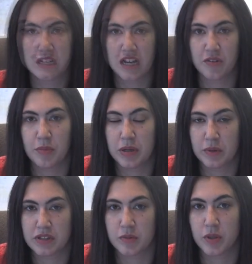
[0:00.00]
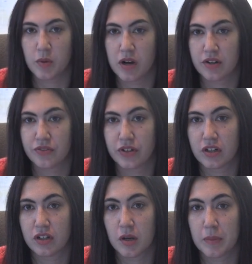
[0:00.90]
I've been with WR
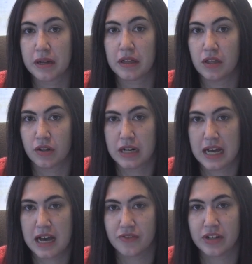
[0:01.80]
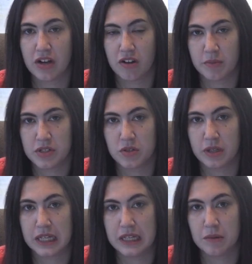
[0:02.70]
for about 1.5 years now. I've been
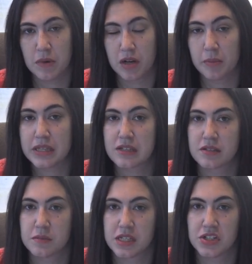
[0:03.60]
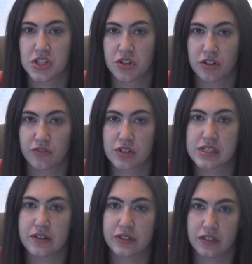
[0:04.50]
doing model-based systems engineering for
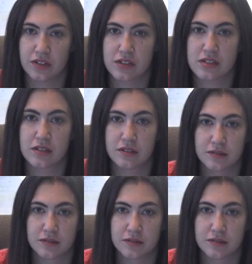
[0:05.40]
7 years.